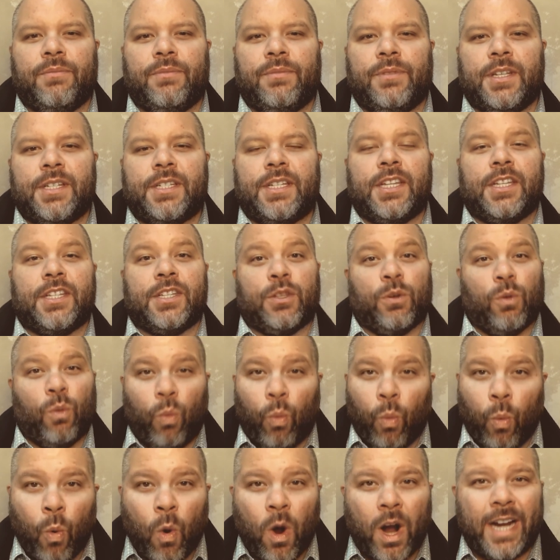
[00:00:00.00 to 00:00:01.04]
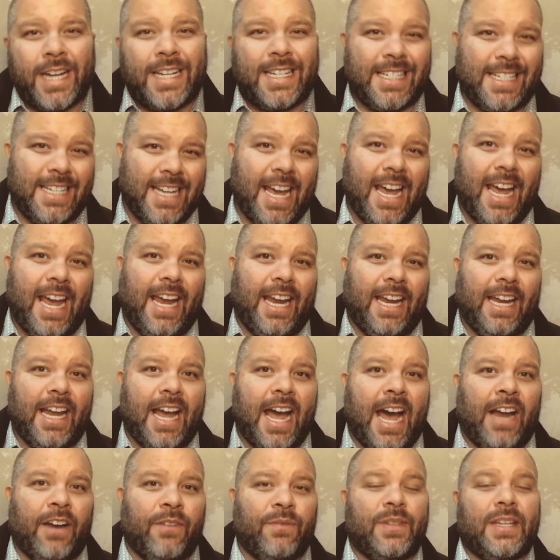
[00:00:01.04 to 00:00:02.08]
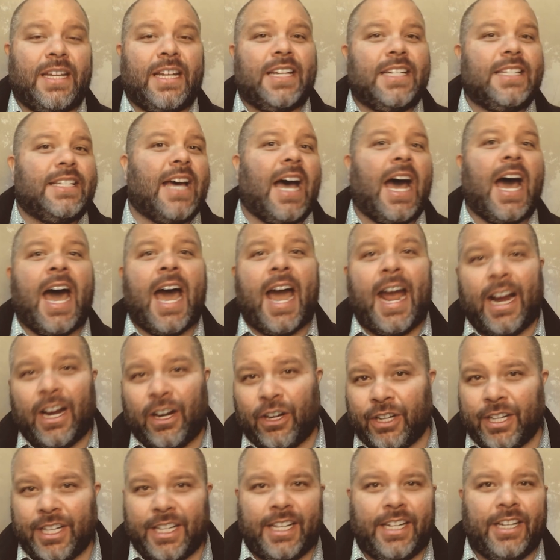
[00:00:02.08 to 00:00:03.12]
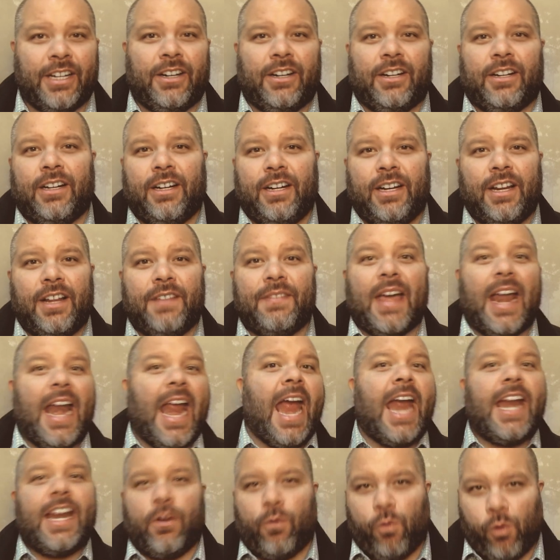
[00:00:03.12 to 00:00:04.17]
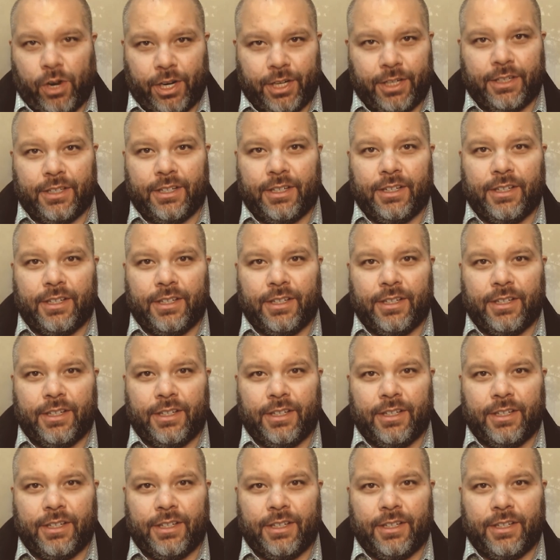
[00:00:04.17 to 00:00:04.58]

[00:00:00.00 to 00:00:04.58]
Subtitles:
this is the one day out of the entire year that anyone